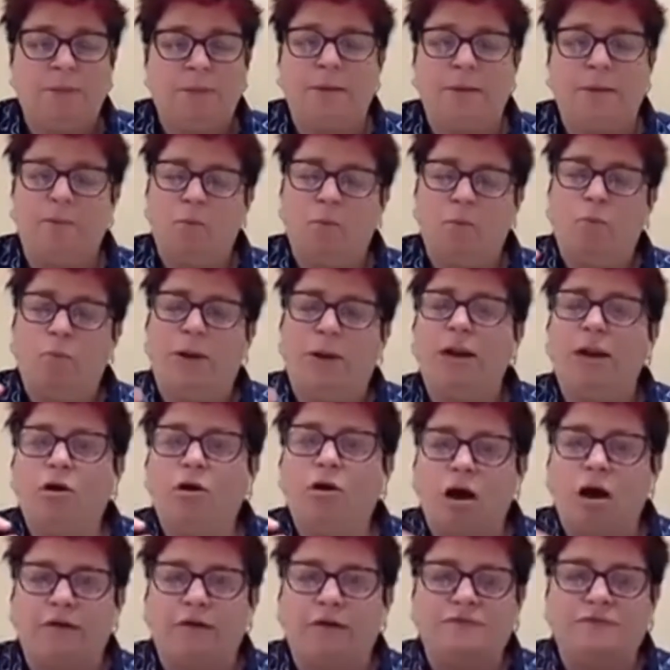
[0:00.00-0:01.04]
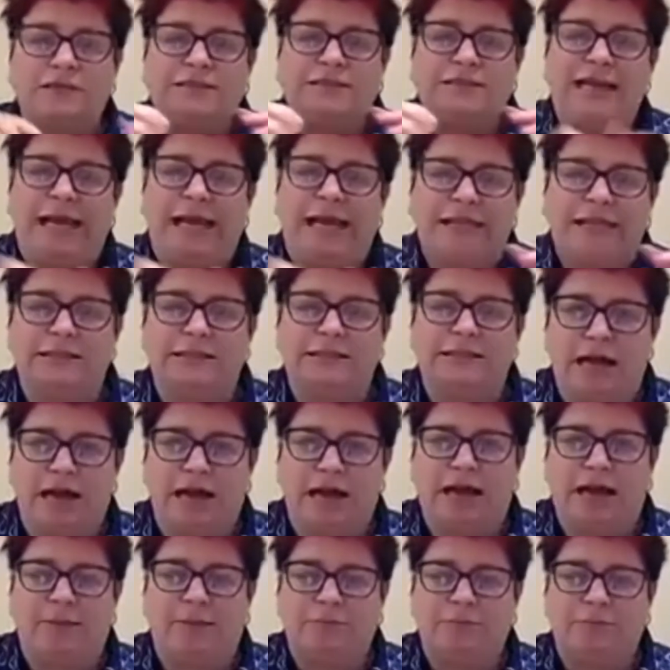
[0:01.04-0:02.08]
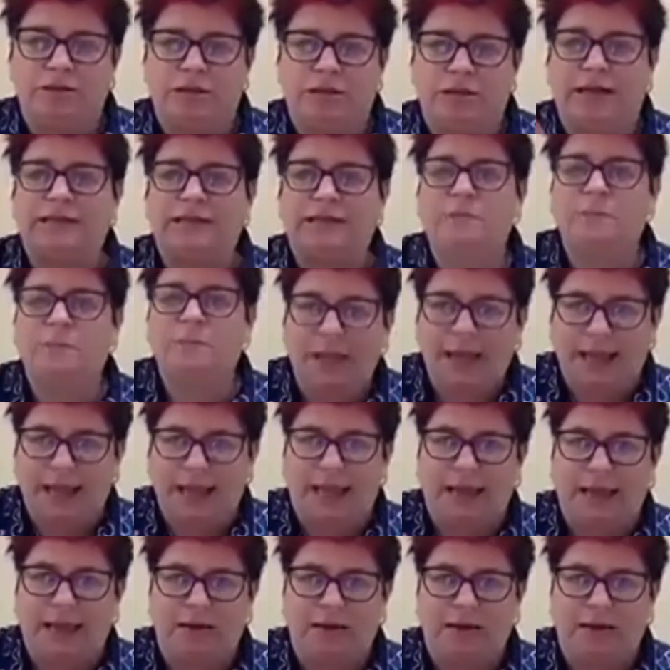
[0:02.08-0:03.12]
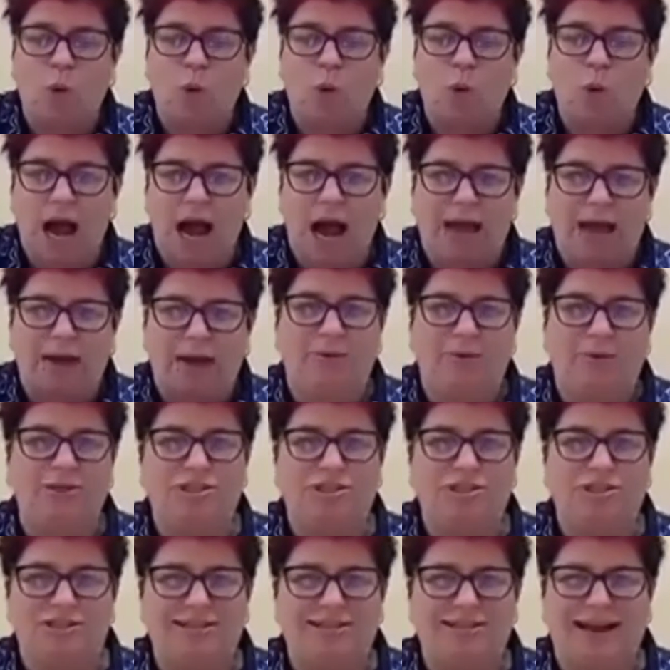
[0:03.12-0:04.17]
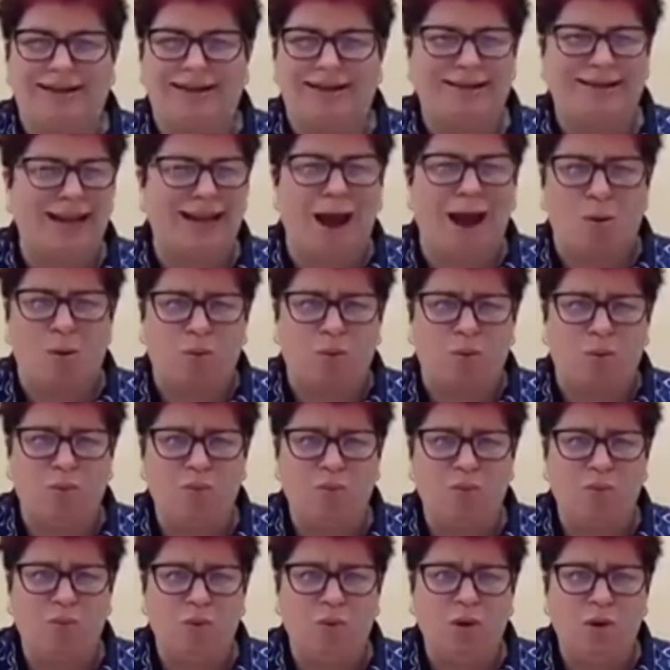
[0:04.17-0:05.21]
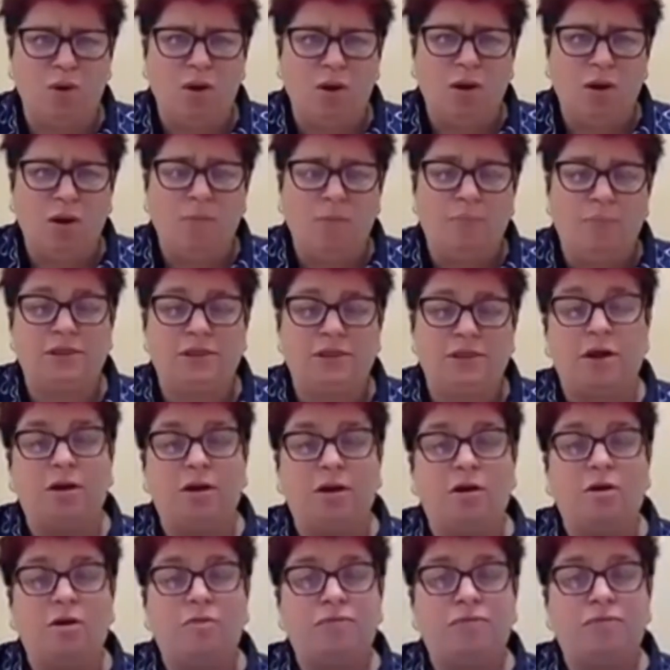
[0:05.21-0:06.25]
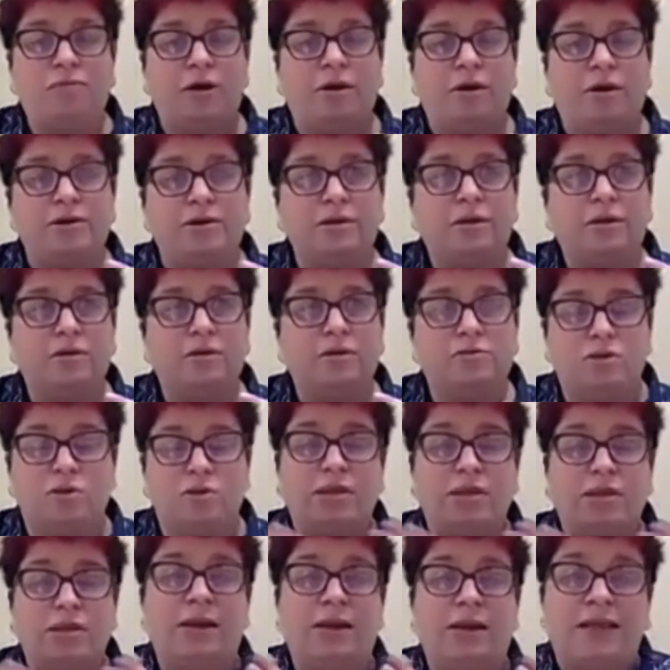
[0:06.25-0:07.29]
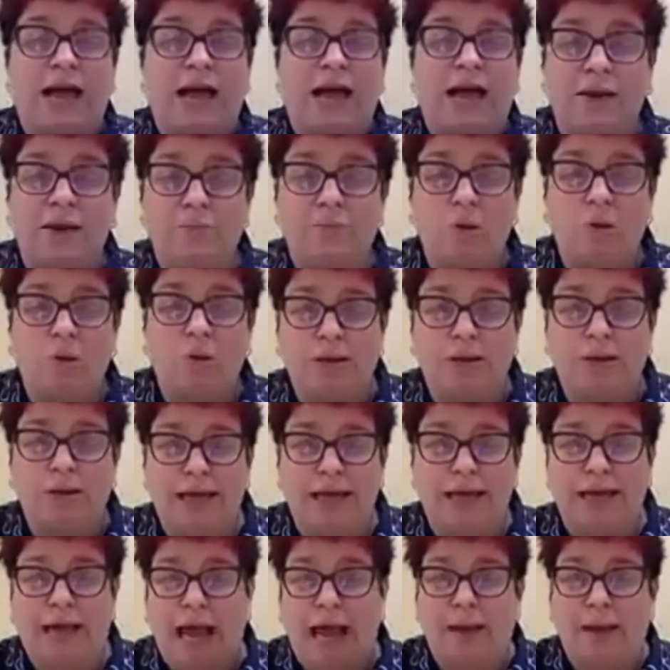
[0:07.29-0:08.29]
But we don't often take the time to explain why. We just say no. But so then if that employee